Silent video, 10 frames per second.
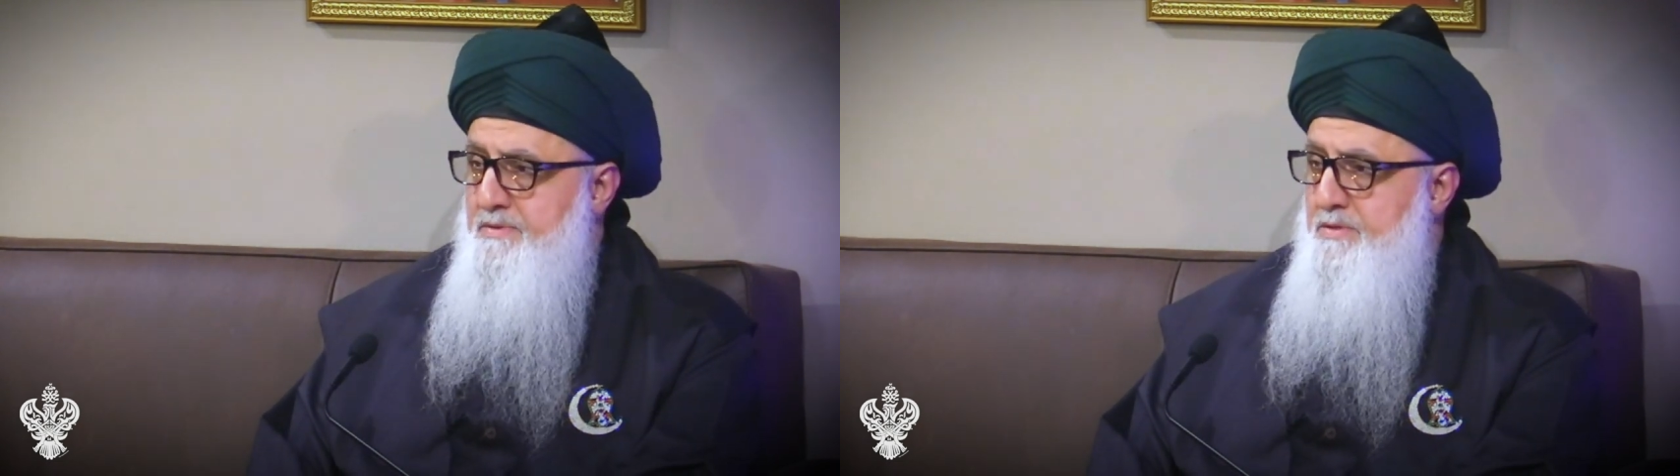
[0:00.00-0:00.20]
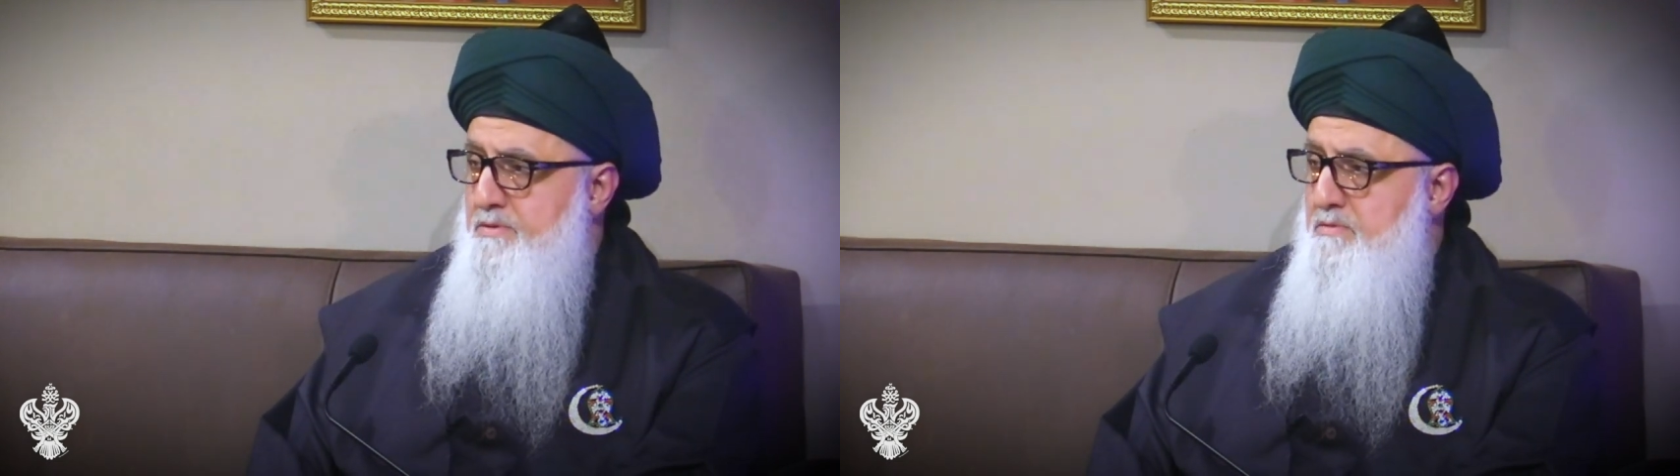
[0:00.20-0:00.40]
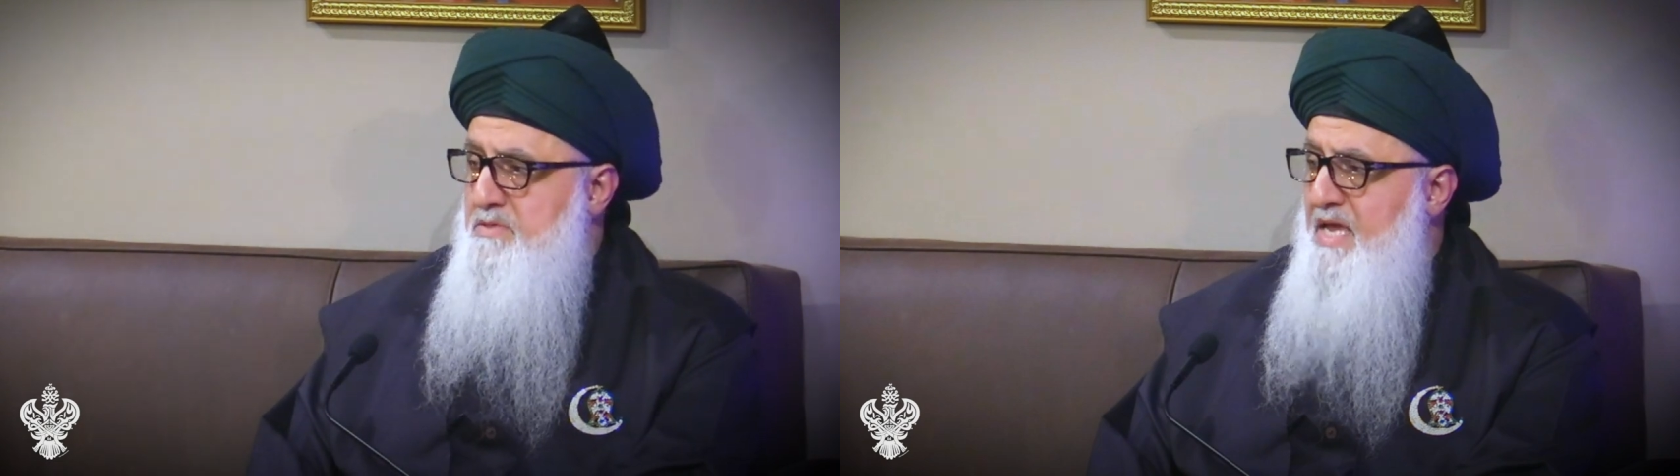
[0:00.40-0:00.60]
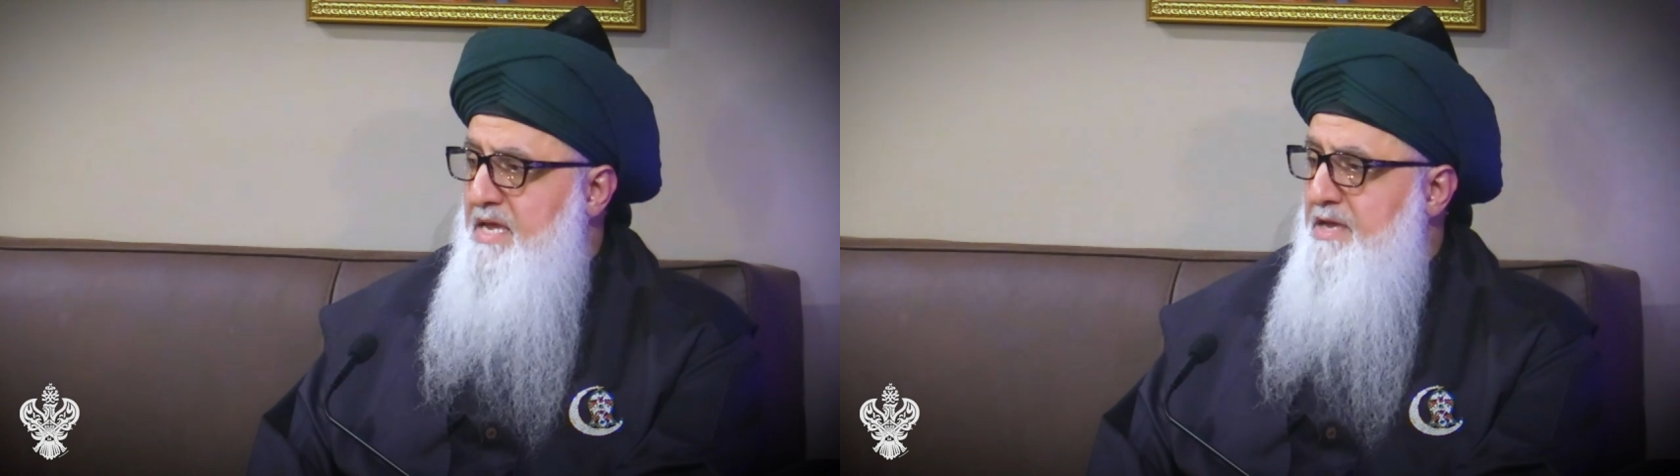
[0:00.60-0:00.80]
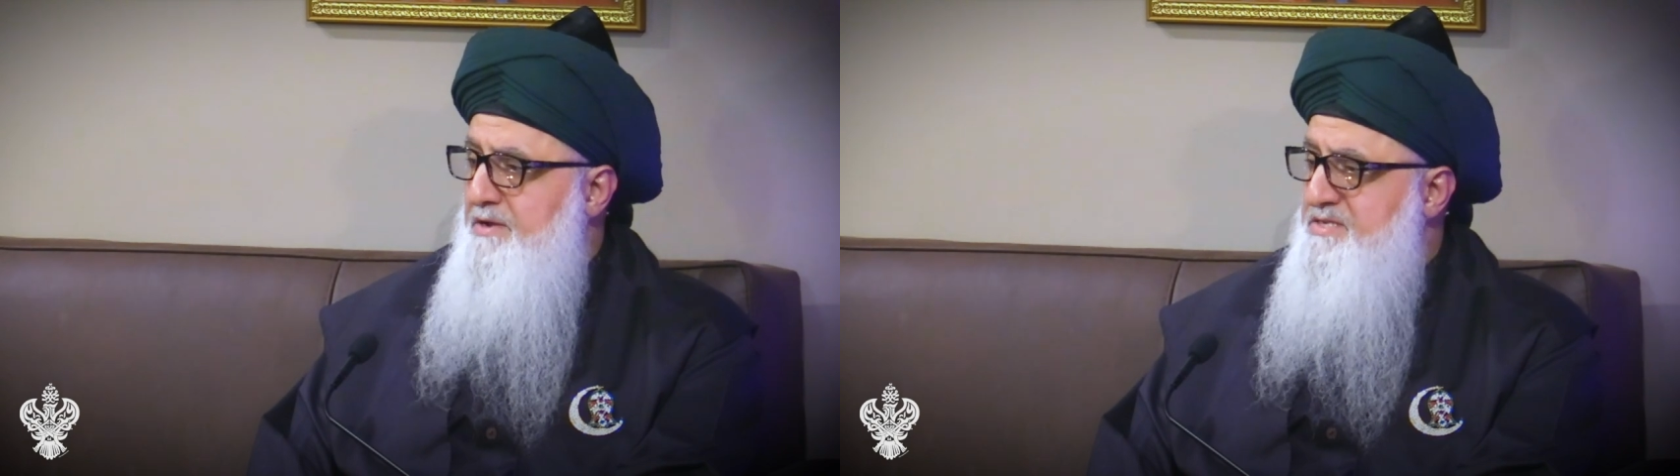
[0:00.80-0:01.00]
to
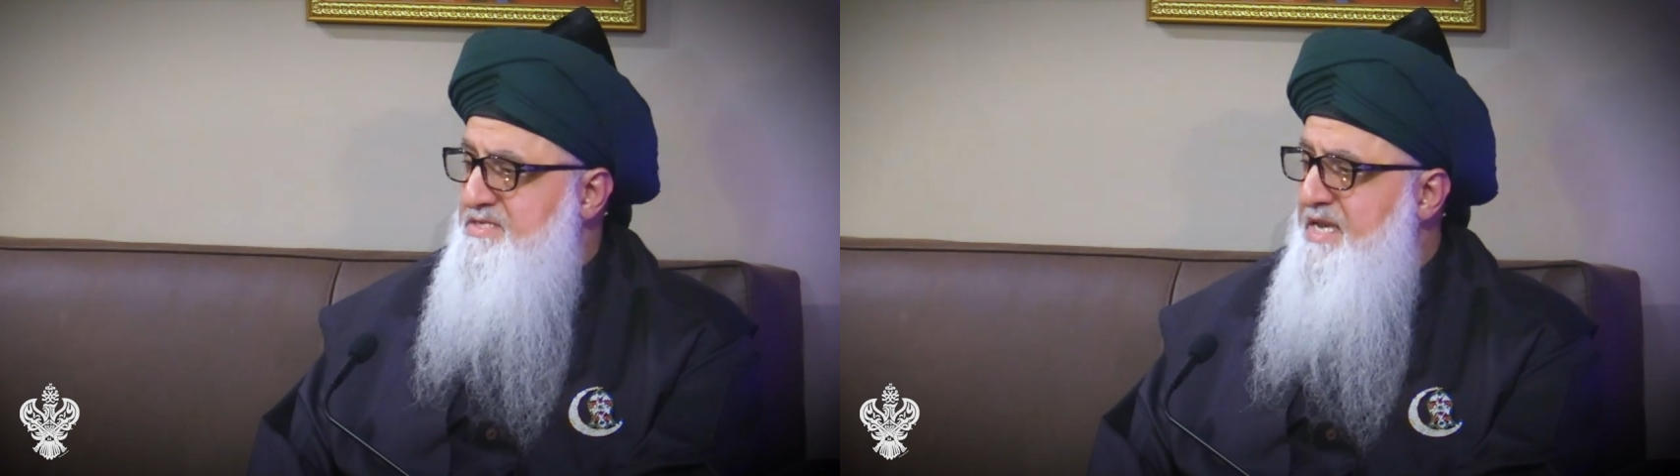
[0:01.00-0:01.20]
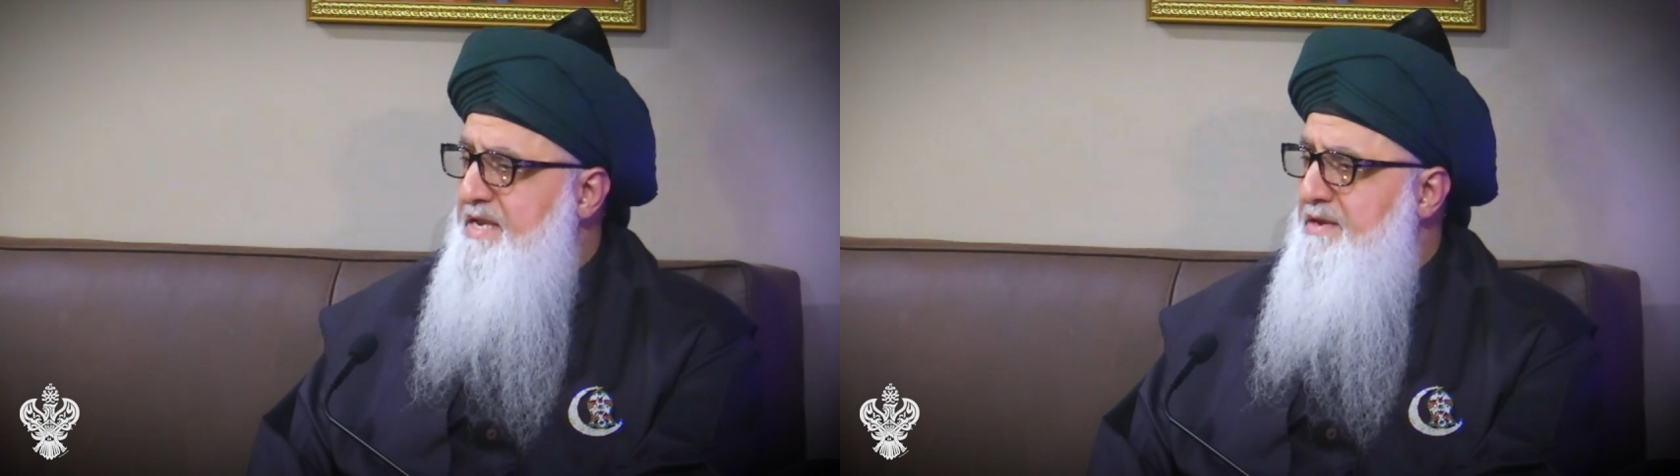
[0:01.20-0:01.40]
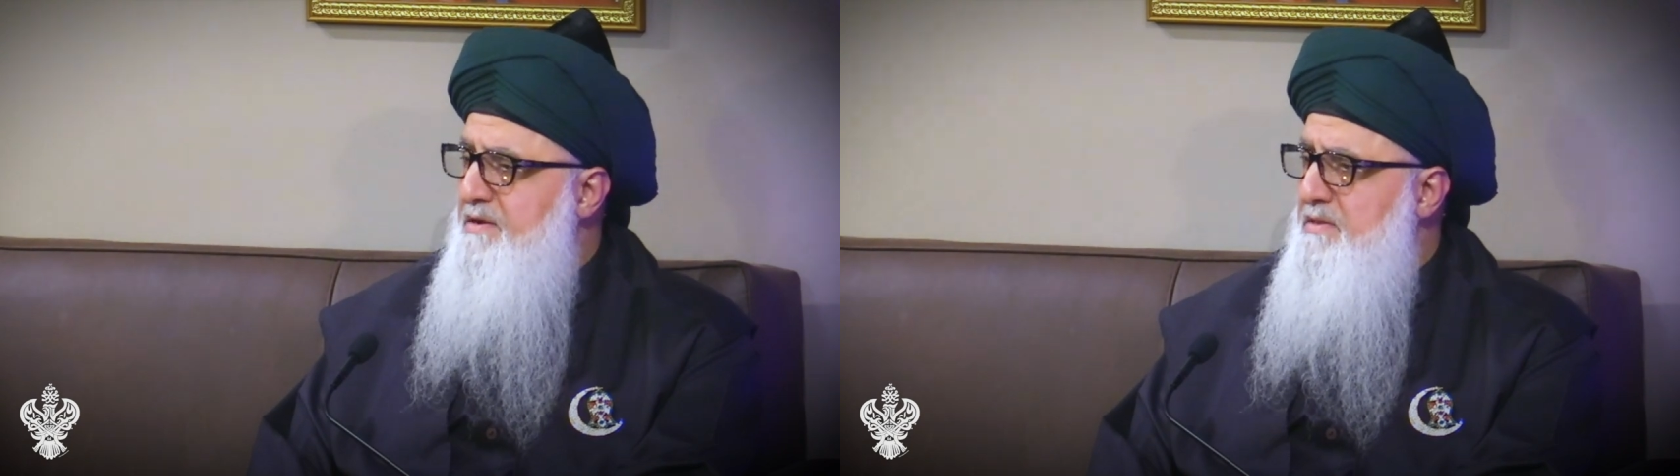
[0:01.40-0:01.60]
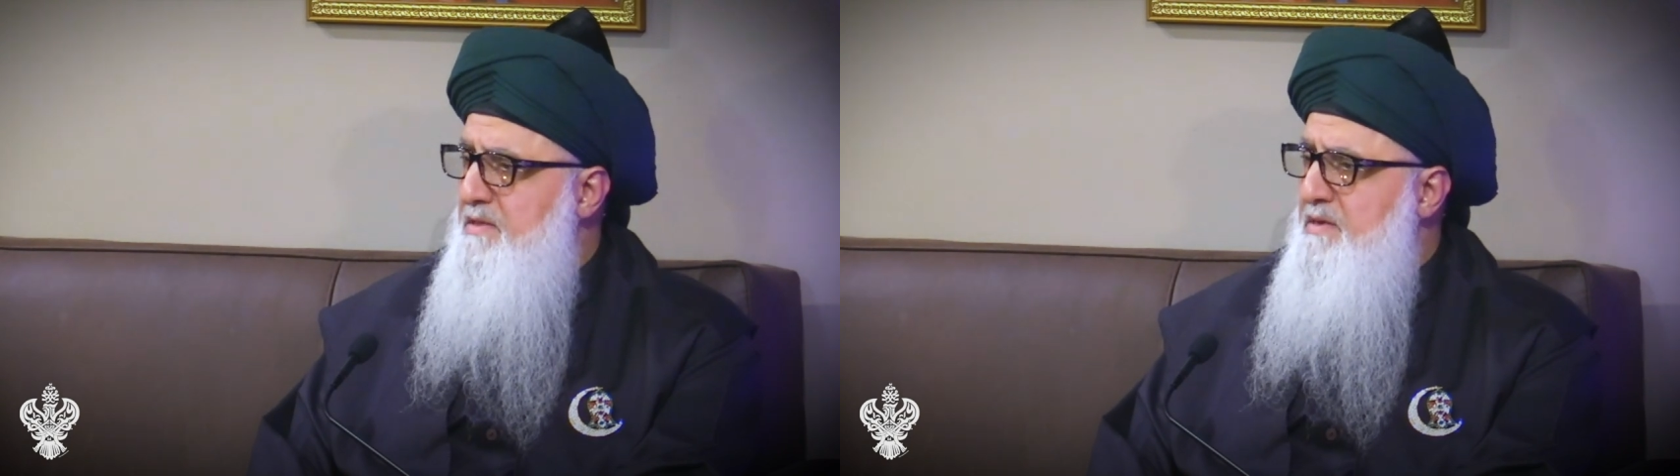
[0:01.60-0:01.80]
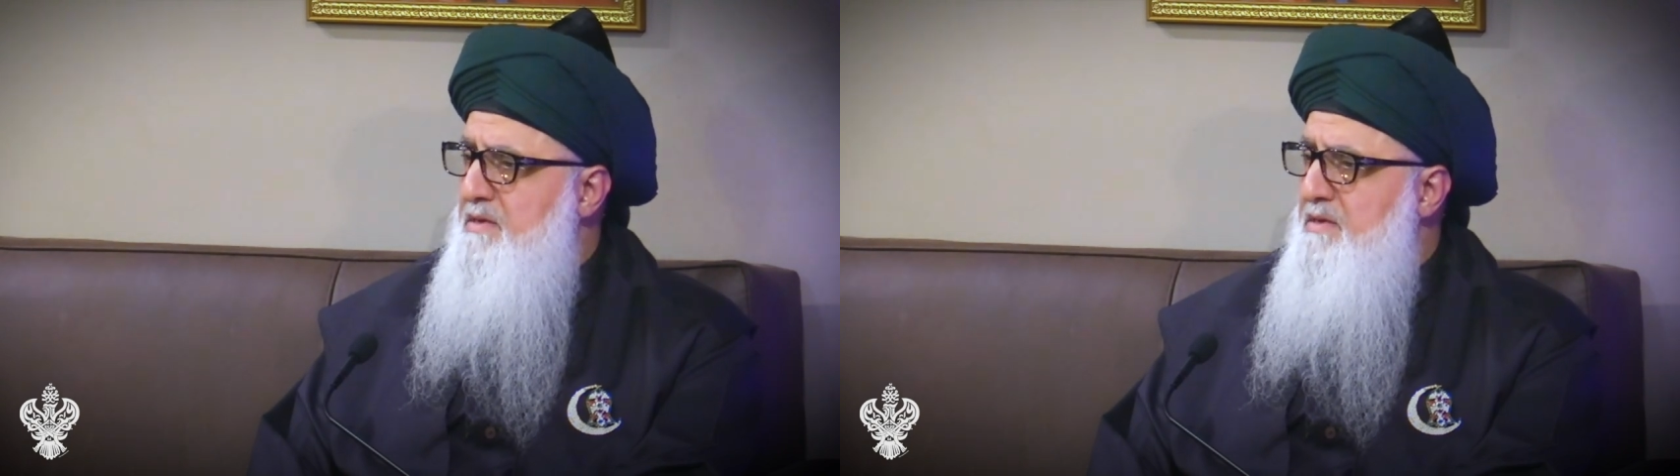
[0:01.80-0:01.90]
take your signal